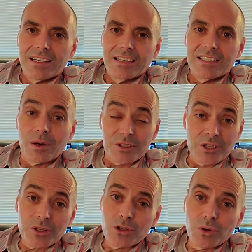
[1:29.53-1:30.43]
Now,
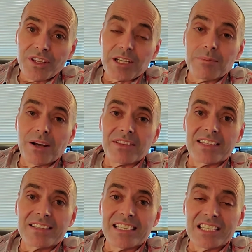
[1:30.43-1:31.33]
another cool thing about
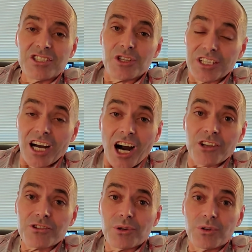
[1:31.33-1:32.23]
this is you can
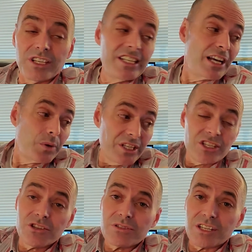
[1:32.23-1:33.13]
also not only
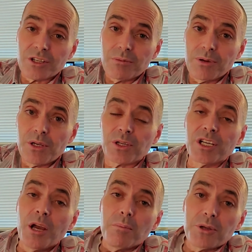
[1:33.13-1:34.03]
just use it on your
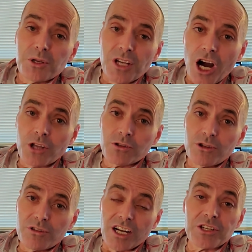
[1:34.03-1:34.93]
computer, but you can also
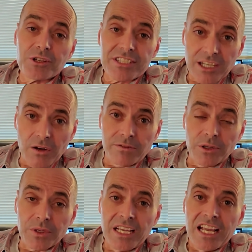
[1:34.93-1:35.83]
use it on your cell
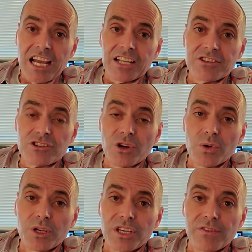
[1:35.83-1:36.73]
phone. And
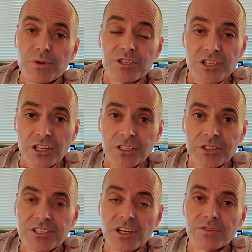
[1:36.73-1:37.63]
so if you install it on
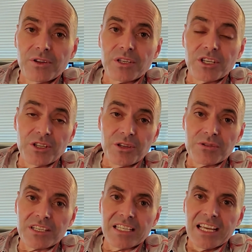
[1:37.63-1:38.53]
your cell phone and you
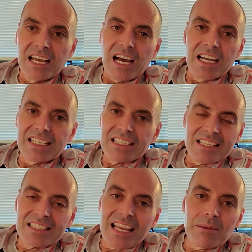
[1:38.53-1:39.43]
use it, it does
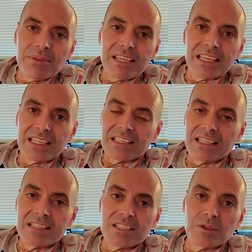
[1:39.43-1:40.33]
the same thing.
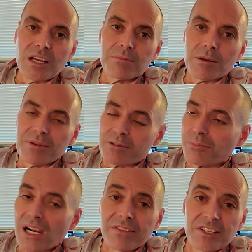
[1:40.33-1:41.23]
It still comes up as a
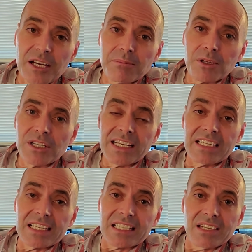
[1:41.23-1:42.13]
private number, and
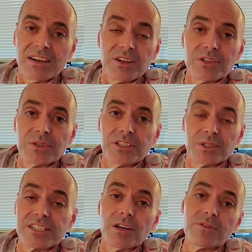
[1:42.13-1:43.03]
it doesn't give out
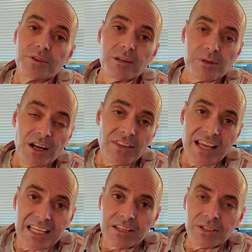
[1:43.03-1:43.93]
your cell phone number on
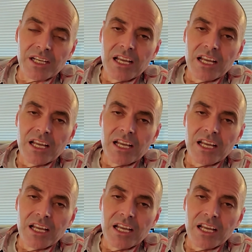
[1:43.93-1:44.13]
that either.